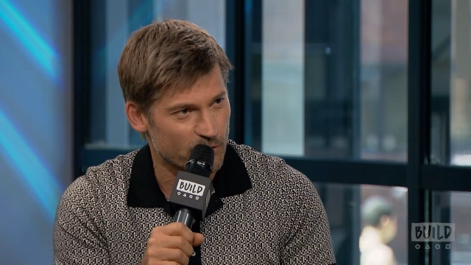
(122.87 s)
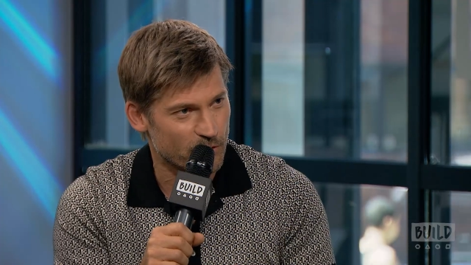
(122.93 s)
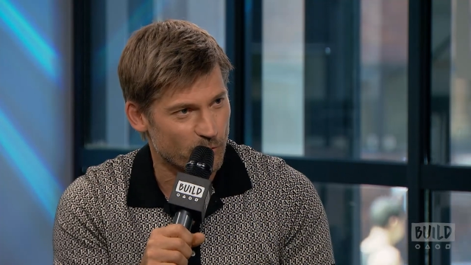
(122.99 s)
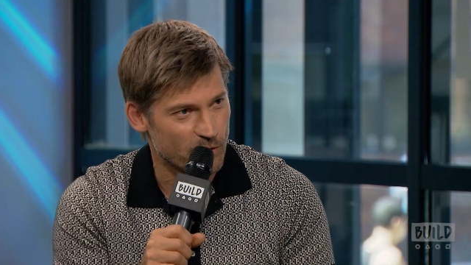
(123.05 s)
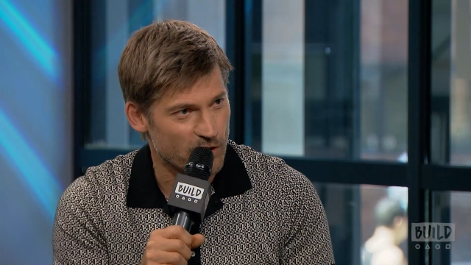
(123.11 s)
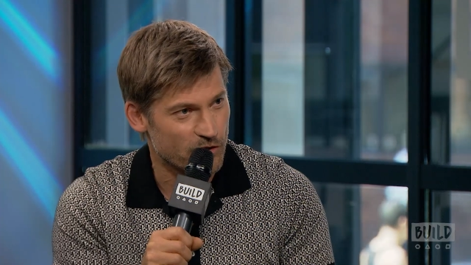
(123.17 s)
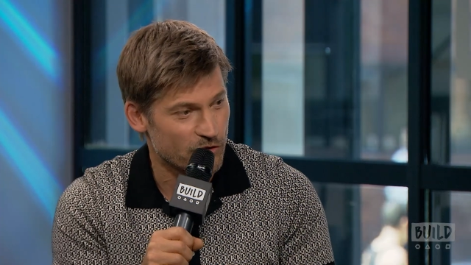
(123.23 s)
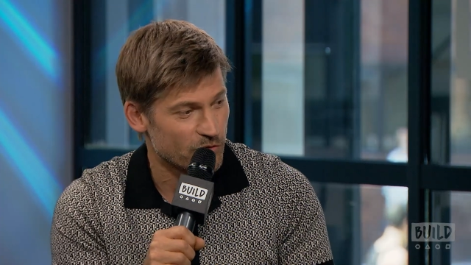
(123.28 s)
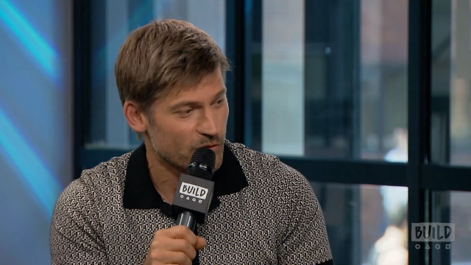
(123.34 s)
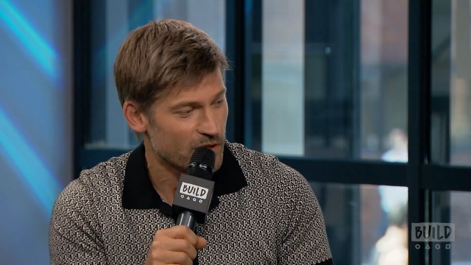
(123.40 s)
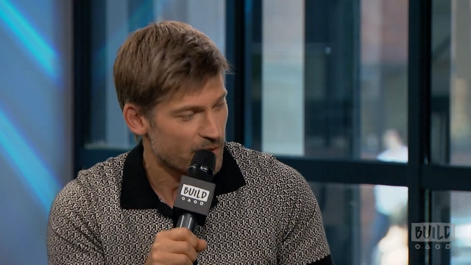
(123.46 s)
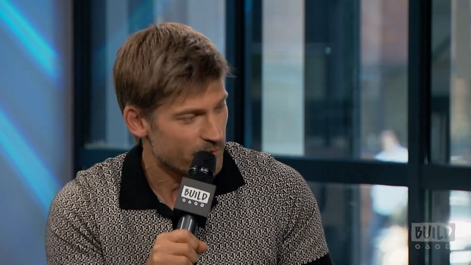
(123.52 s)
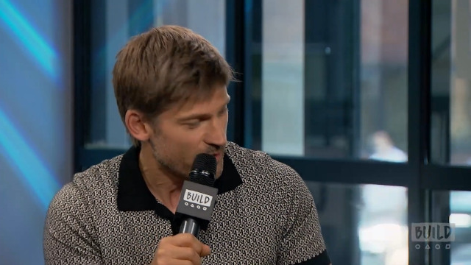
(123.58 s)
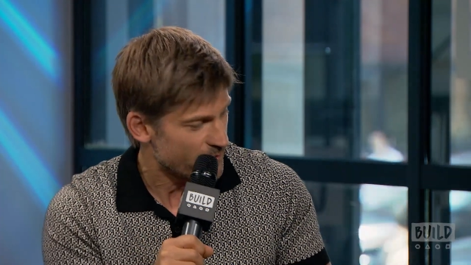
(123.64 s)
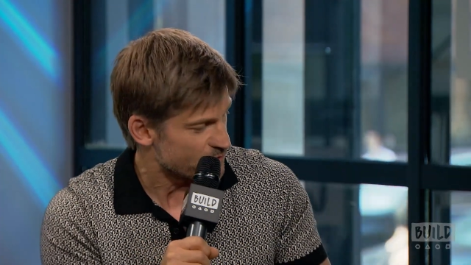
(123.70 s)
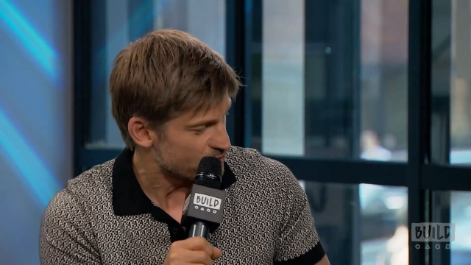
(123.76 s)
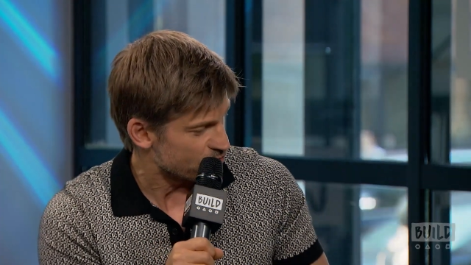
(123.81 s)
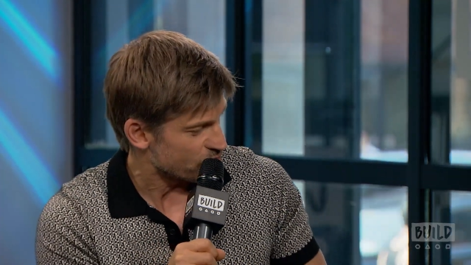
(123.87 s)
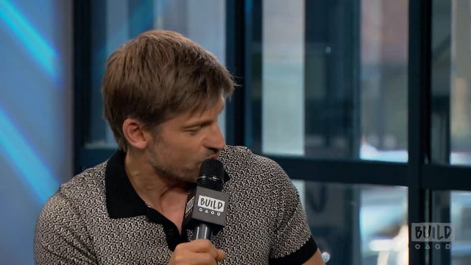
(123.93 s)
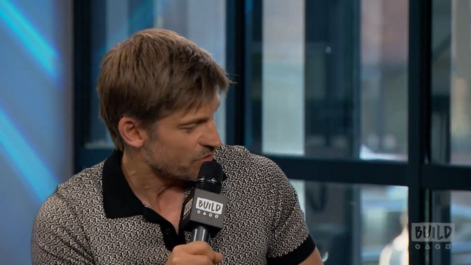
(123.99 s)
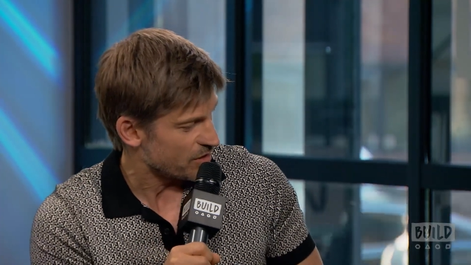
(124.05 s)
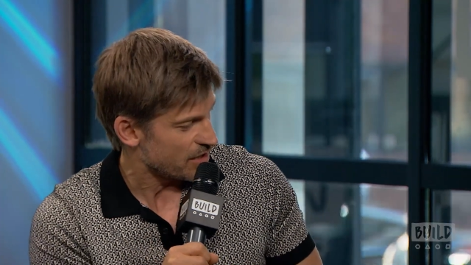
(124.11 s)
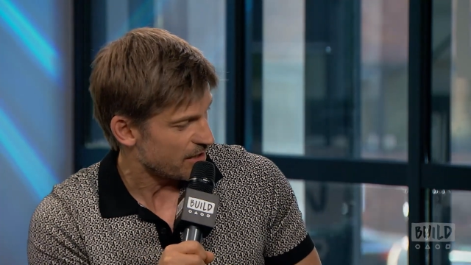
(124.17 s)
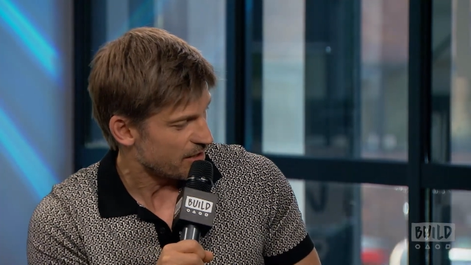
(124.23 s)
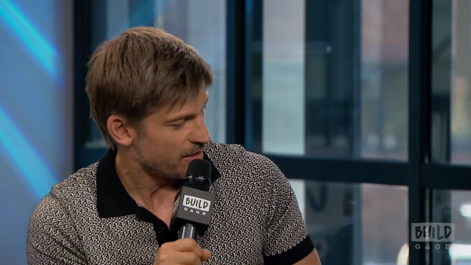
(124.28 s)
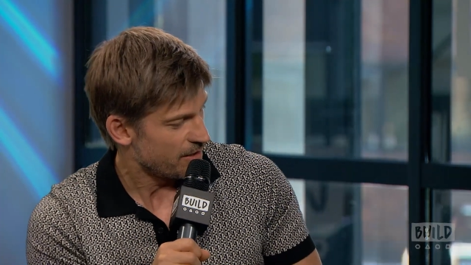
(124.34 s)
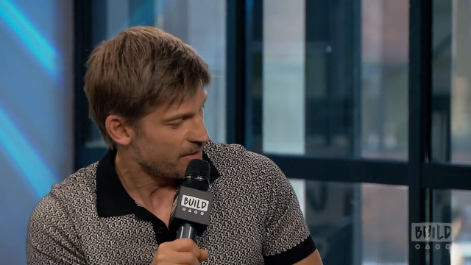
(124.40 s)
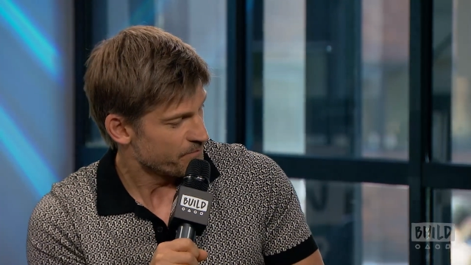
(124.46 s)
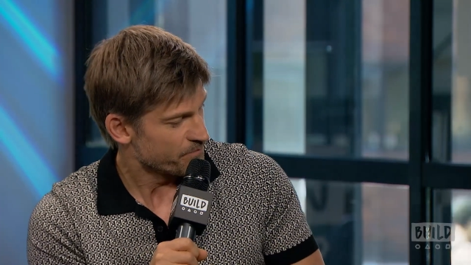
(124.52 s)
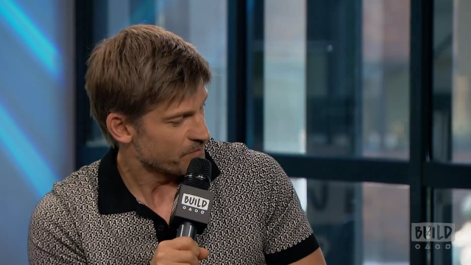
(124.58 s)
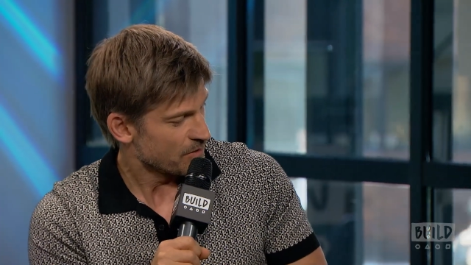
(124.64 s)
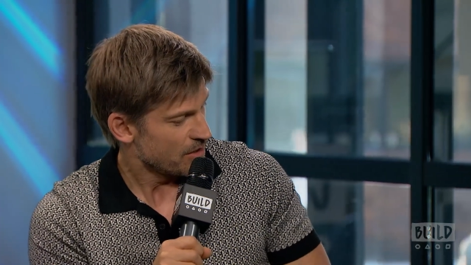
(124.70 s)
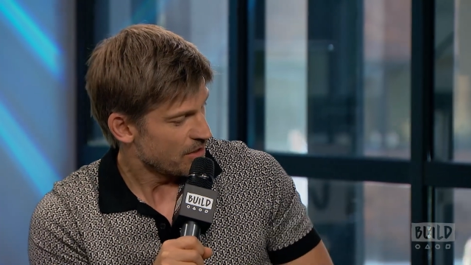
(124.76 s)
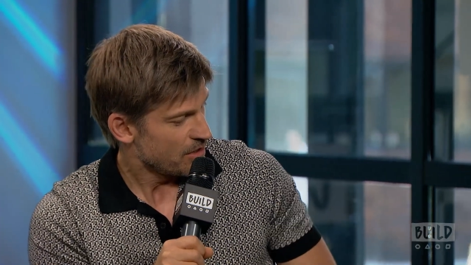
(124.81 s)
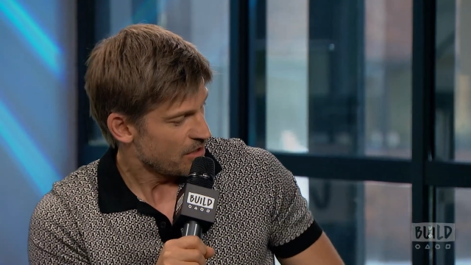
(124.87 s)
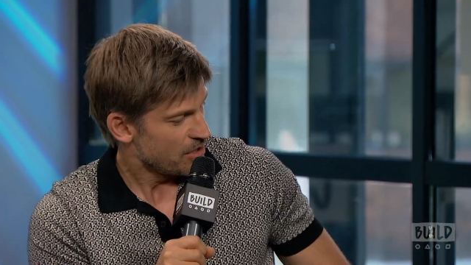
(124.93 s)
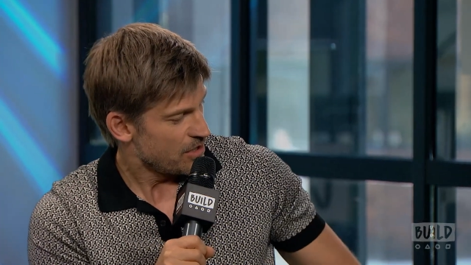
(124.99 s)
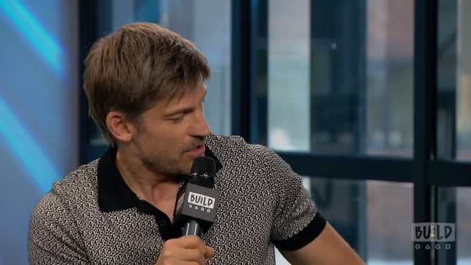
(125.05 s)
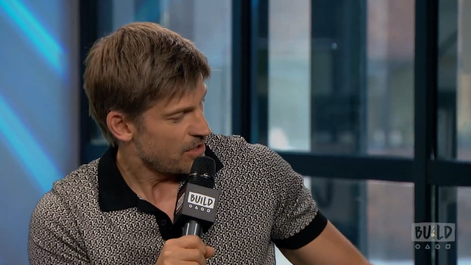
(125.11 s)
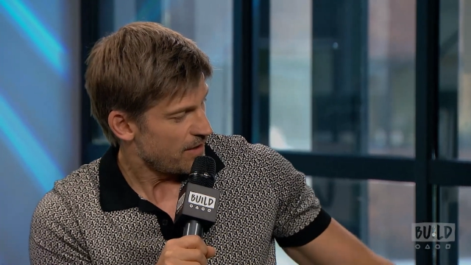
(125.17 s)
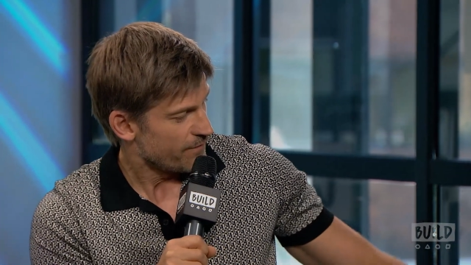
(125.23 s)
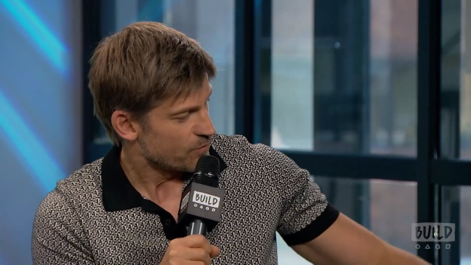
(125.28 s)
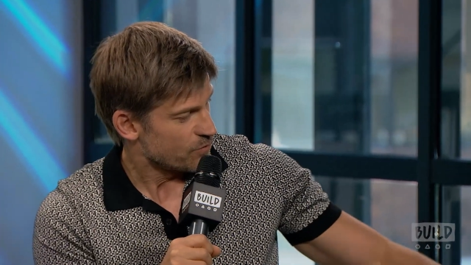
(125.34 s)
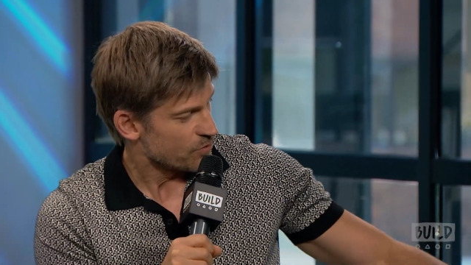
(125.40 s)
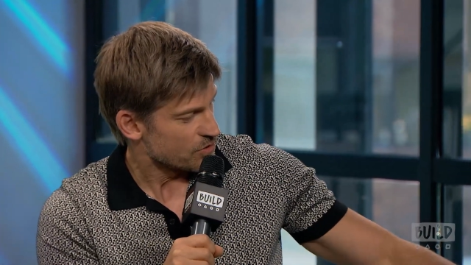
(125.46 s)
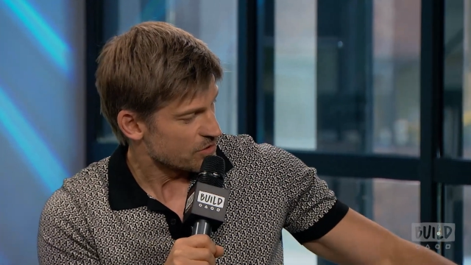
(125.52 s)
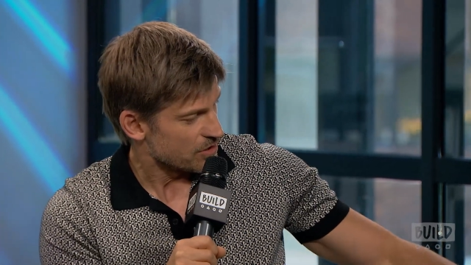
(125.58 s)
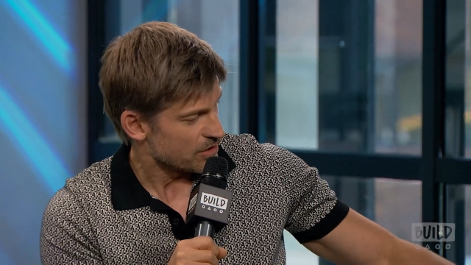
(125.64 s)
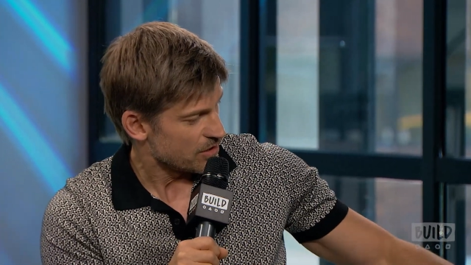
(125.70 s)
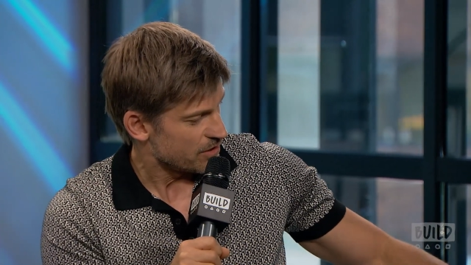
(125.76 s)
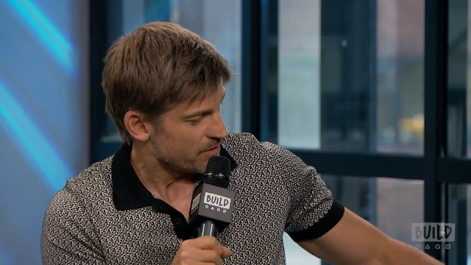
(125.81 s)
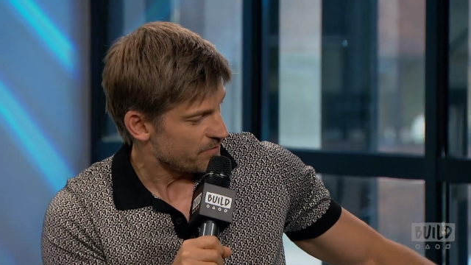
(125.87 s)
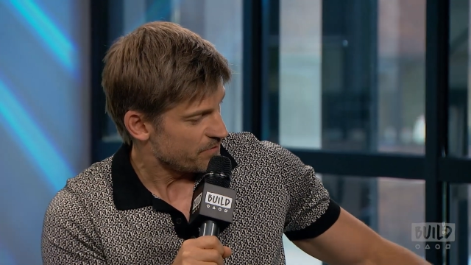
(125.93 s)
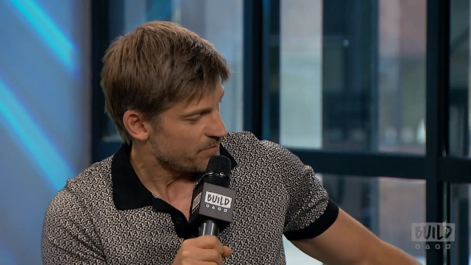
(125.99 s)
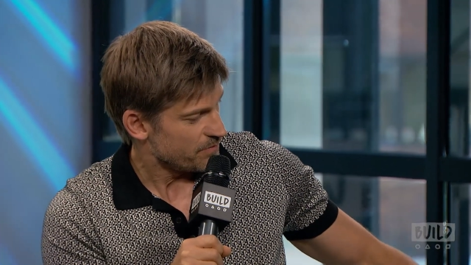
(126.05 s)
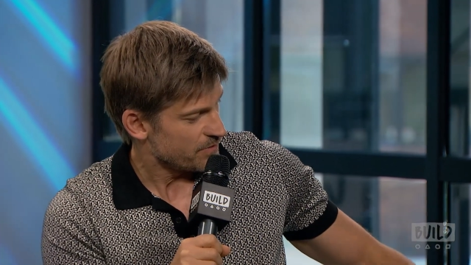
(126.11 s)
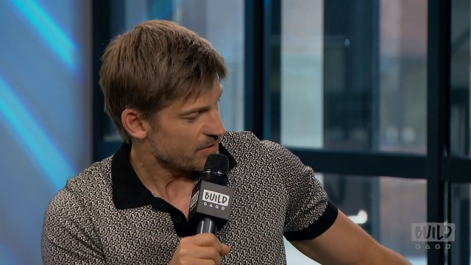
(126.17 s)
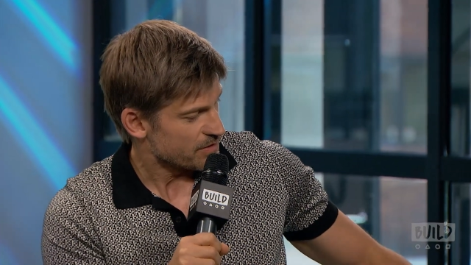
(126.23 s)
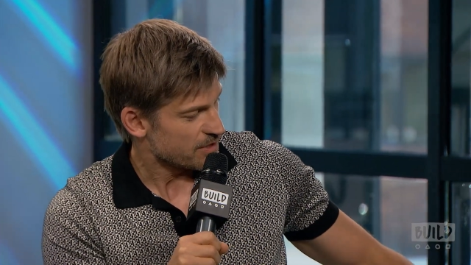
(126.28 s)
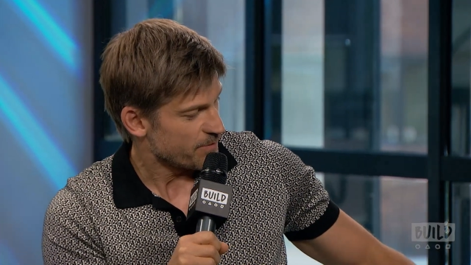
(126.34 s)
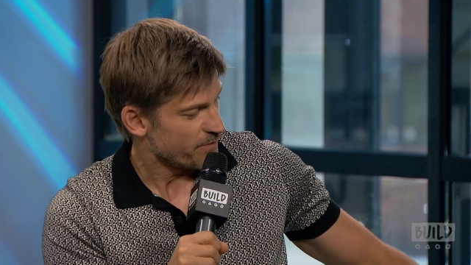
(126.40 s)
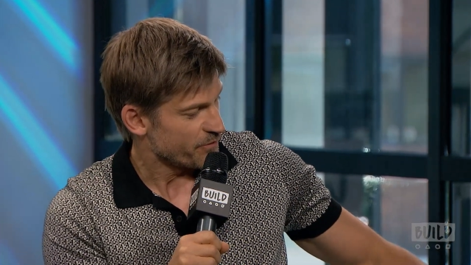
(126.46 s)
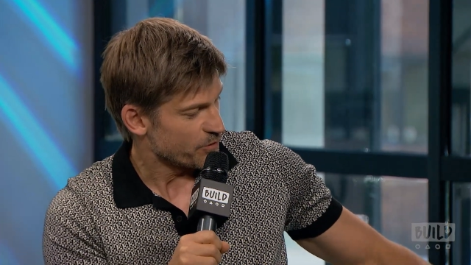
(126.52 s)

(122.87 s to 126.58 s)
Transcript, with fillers: but we do, and I'm, I'm sure that, of course, uh, some